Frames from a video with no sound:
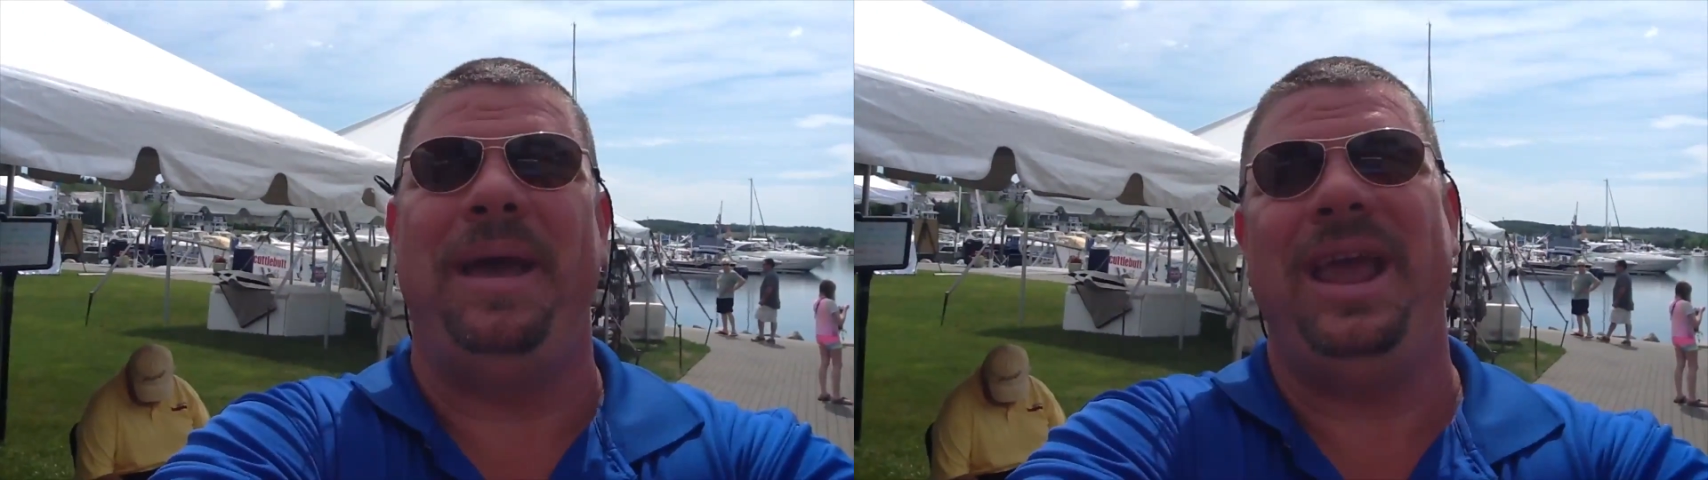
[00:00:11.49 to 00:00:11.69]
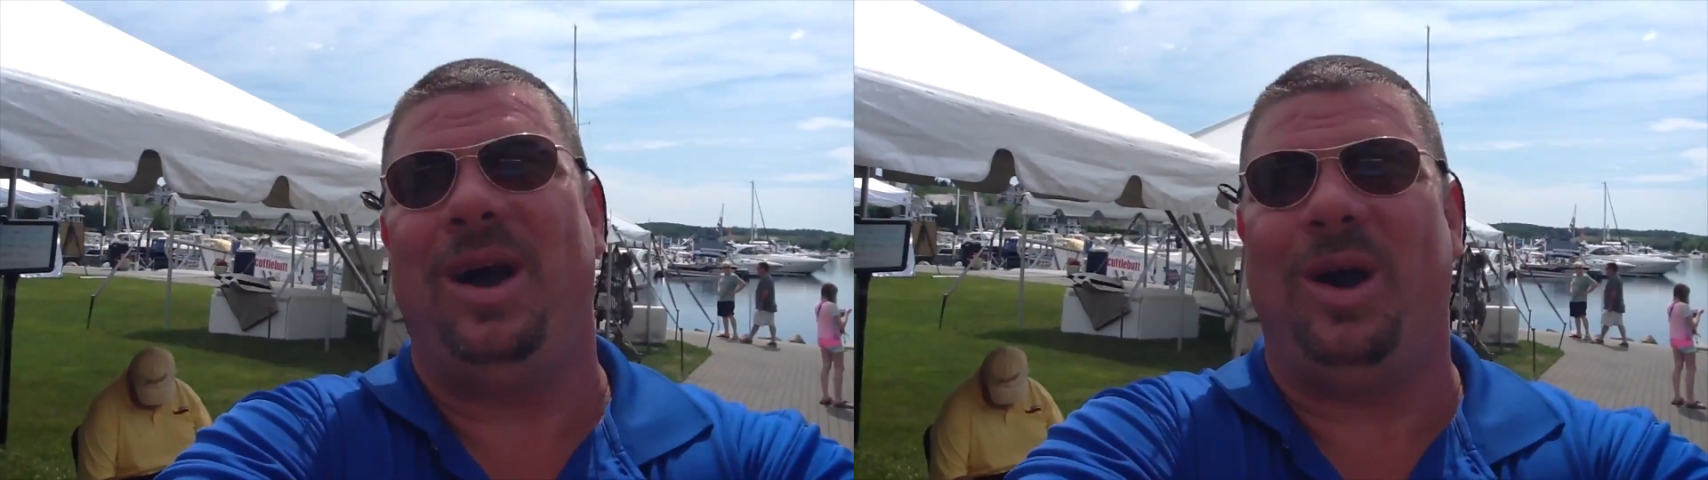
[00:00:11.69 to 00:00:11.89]

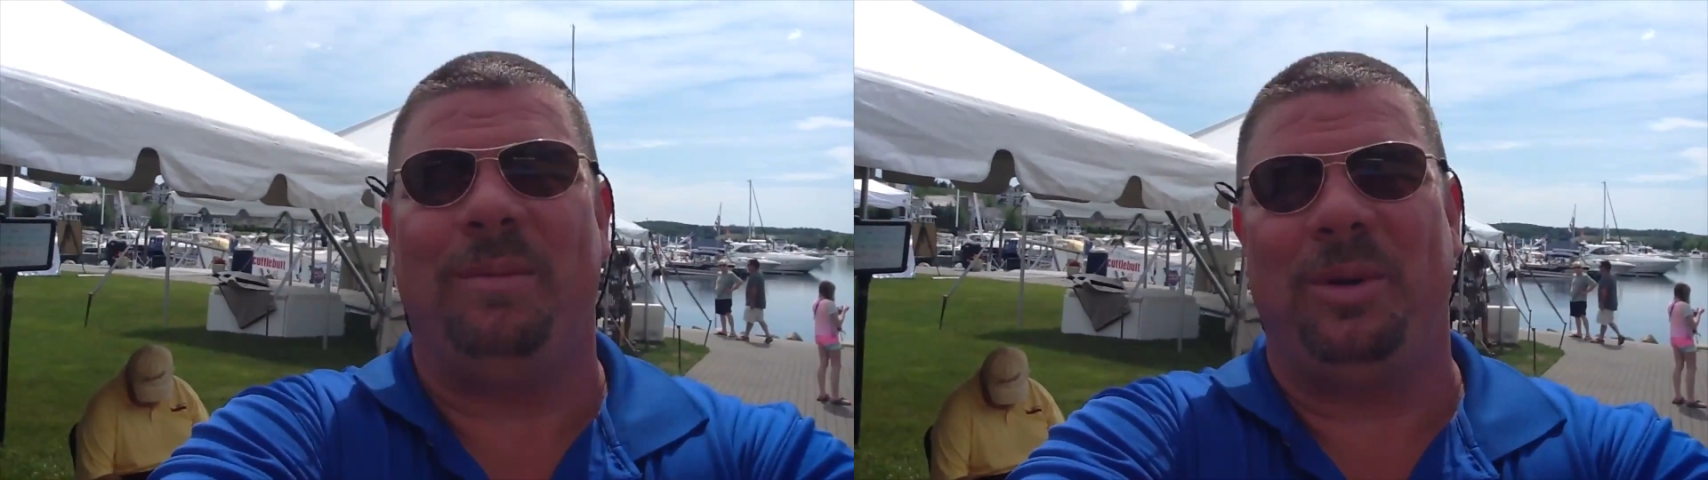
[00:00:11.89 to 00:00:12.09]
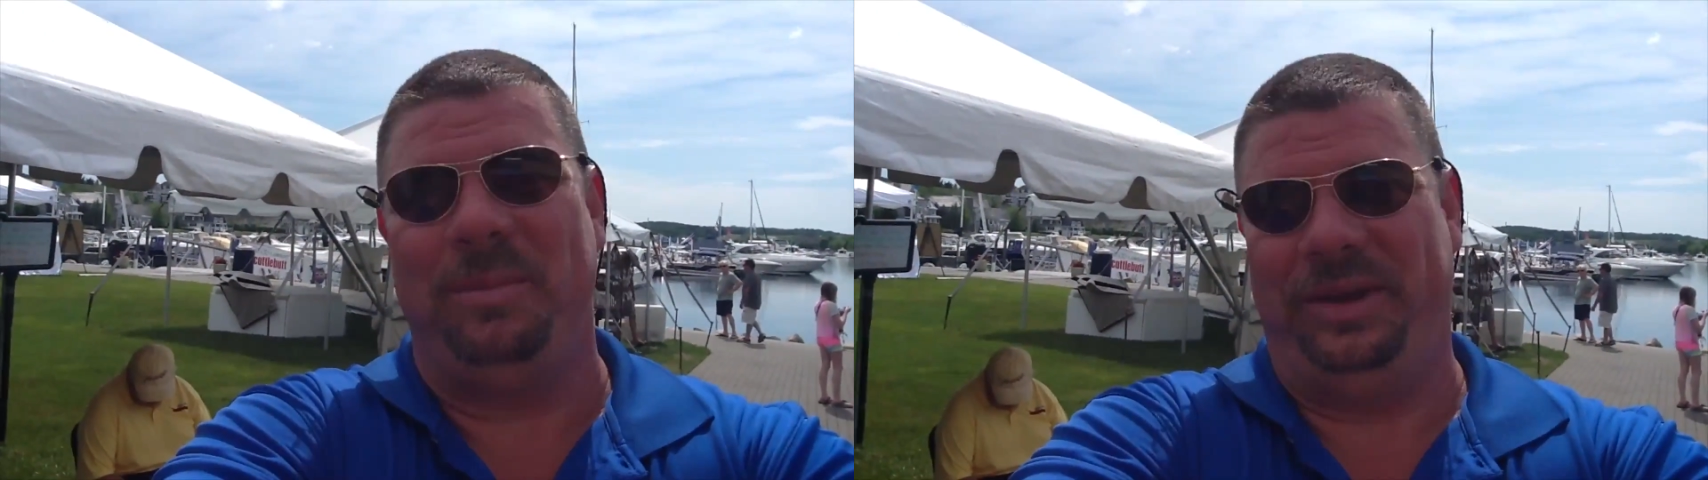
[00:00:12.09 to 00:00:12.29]
Bay
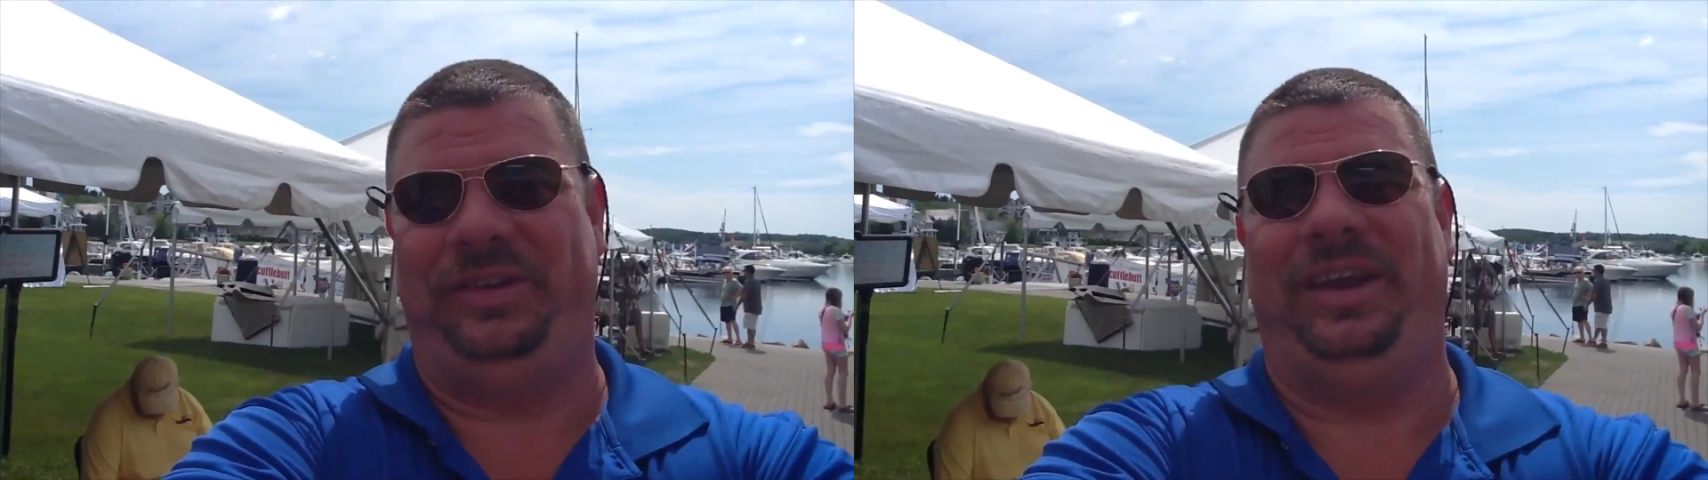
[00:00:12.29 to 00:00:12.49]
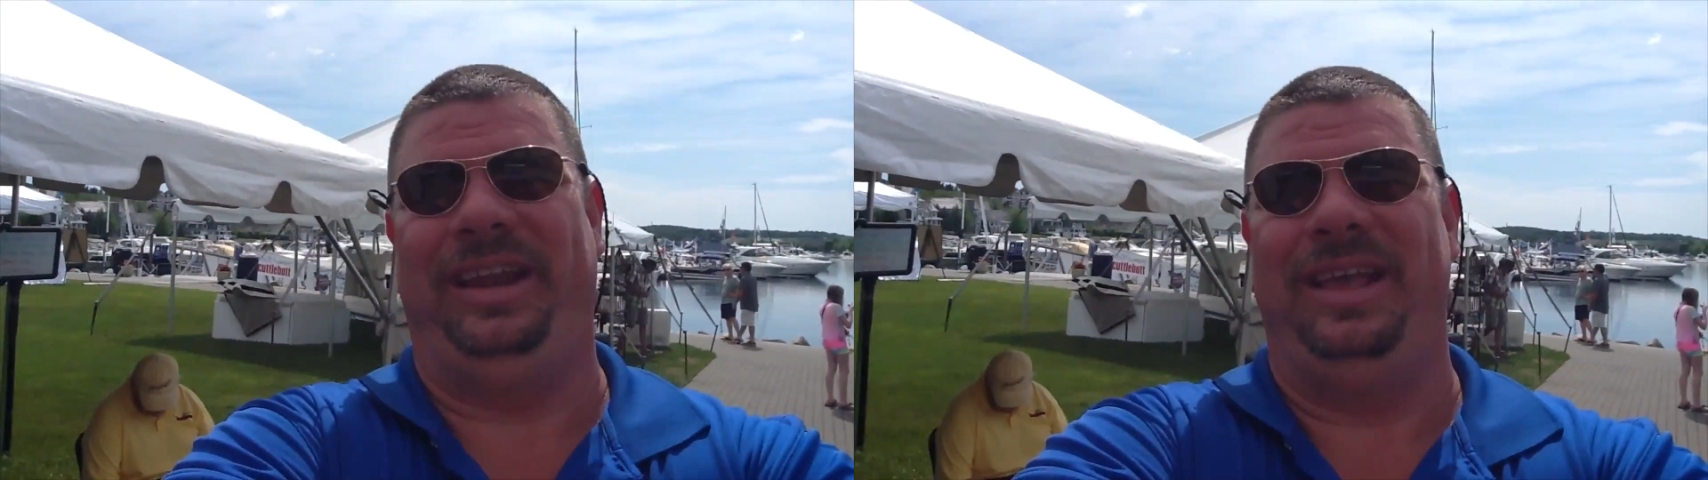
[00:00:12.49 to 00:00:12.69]
Harbor,
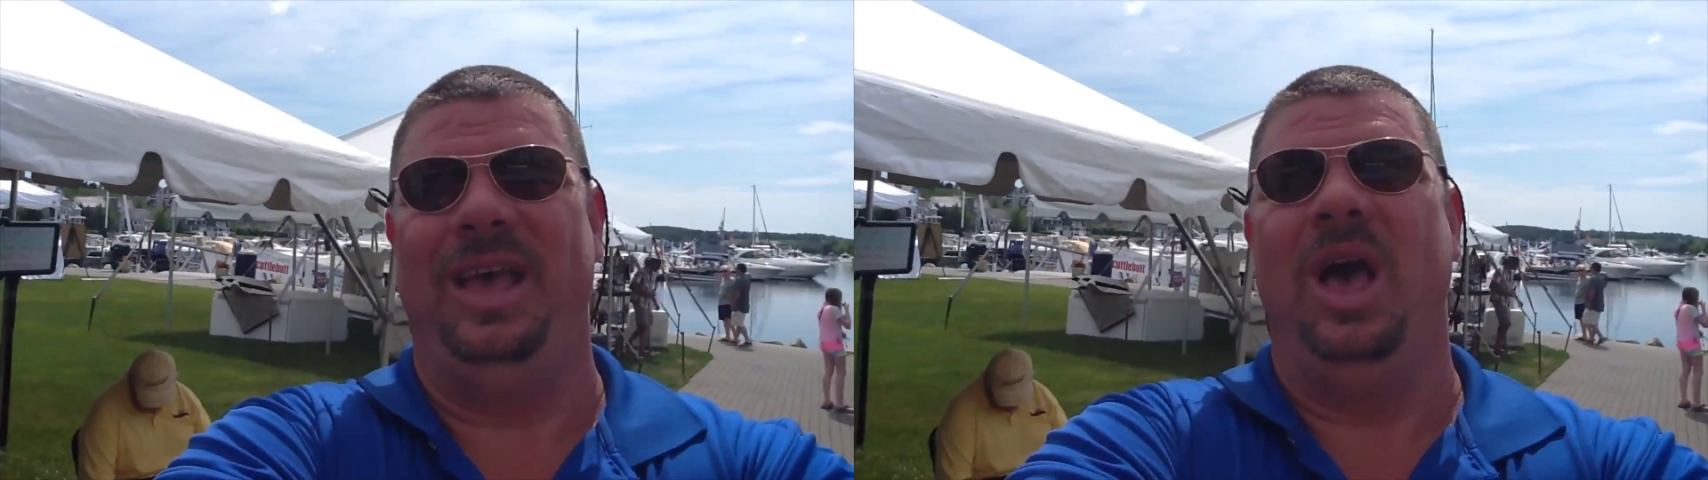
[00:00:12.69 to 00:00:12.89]
Michigan.